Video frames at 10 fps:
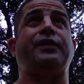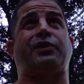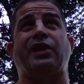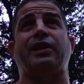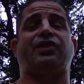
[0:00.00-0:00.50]
He's
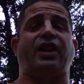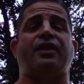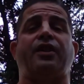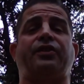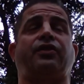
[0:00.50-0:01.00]

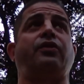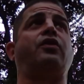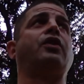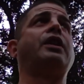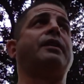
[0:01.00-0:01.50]
sitting on it still.
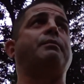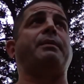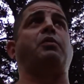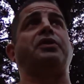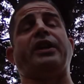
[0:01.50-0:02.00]

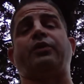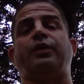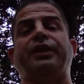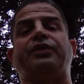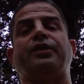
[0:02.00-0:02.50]
Maybe one day he'll
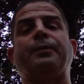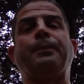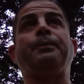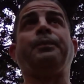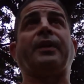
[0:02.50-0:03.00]
release it.
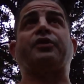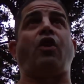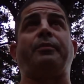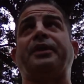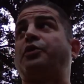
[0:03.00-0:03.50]
It's
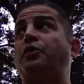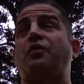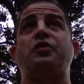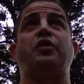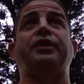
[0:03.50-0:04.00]
harming his own
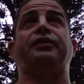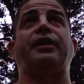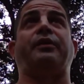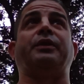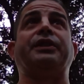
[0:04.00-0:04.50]
community to
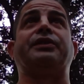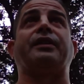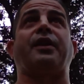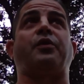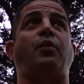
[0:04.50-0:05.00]
not release
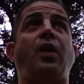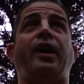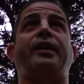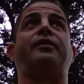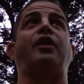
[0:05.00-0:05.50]
it. I don't know
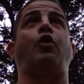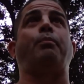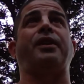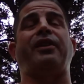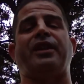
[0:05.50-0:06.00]
why.
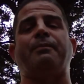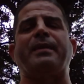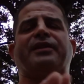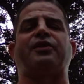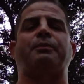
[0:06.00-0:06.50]
But it
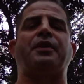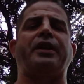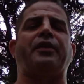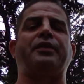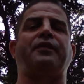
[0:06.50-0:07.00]
messes up the
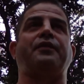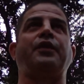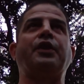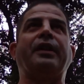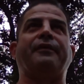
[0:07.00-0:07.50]
narrative
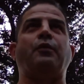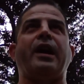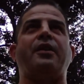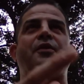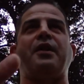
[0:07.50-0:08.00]
of
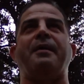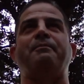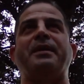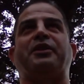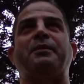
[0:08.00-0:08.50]
how
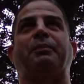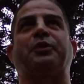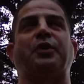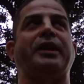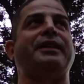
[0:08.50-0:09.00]
I'm meant to be
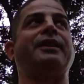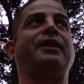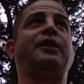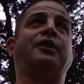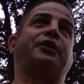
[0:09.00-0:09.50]
portrayed.
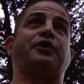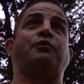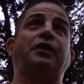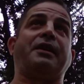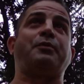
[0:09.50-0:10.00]
Because
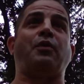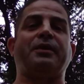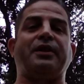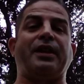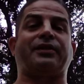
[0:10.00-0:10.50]
really, I'm
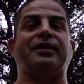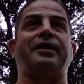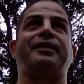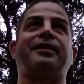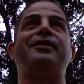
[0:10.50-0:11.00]
normally a nice
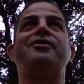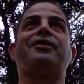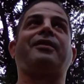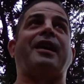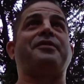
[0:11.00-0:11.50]
guy.
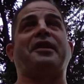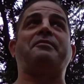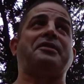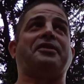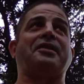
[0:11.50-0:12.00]
I think
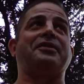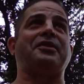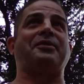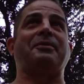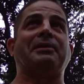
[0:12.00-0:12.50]
I'm a nice guy in
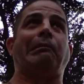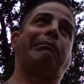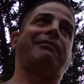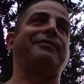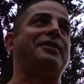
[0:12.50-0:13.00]
general. But
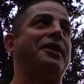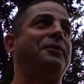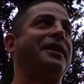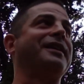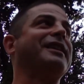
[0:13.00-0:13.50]

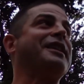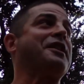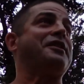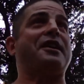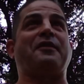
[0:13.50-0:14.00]
anyway,
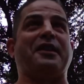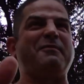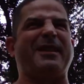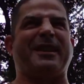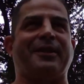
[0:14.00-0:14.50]
not if I'm going to
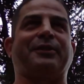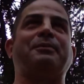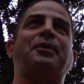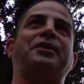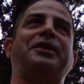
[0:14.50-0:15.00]
be in character
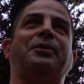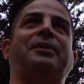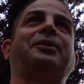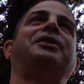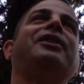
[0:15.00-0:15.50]
mode, heel
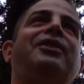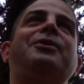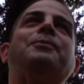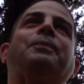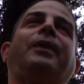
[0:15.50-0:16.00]
mode.
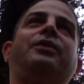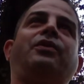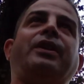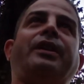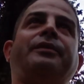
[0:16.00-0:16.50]
So
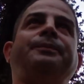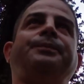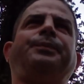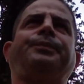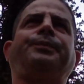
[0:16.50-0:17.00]
then
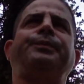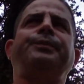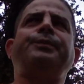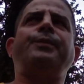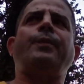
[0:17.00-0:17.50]

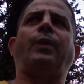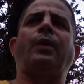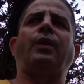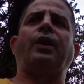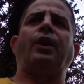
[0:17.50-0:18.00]

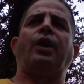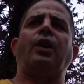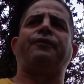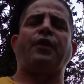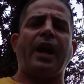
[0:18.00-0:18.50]

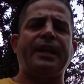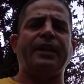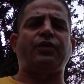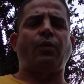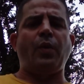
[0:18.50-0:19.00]
Friday
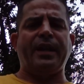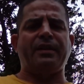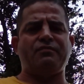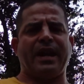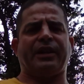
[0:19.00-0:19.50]
is the
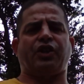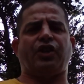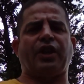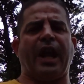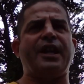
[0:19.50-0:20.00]
Wigan
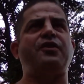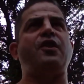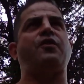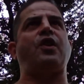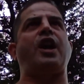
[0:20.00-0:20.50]
match. And
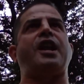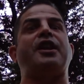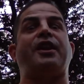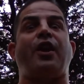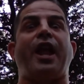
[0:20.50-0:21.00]

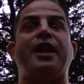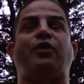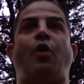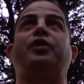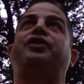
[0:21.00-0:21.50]
it
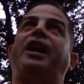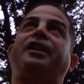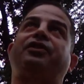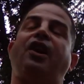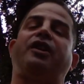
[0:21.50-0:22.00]
coincided,
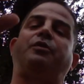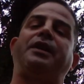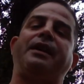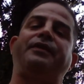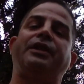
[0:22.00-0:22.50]
as God would
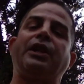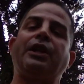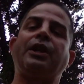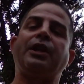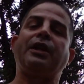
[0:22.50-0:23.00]
have it.
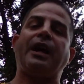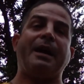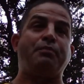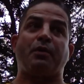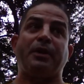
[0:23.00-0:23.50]
I
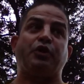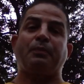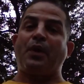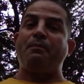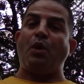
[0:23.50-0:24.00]
booked my
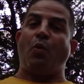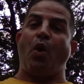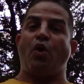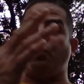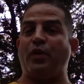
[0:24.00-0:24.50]
trip around
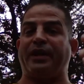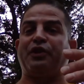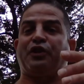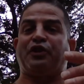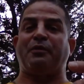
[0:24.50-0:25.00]
Millwall and
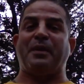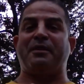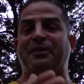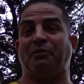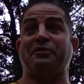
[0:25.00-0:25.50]
Wigan's, because I'm
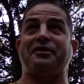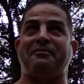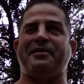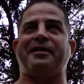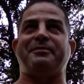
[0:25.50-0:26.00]
enemies with
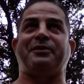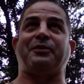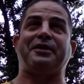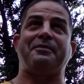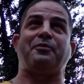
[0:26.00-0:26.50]

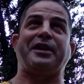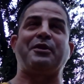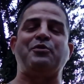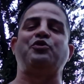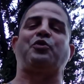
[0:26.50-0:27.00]
them. Wigan
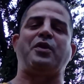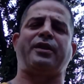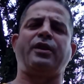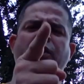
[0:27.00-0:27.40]
Goon Squad.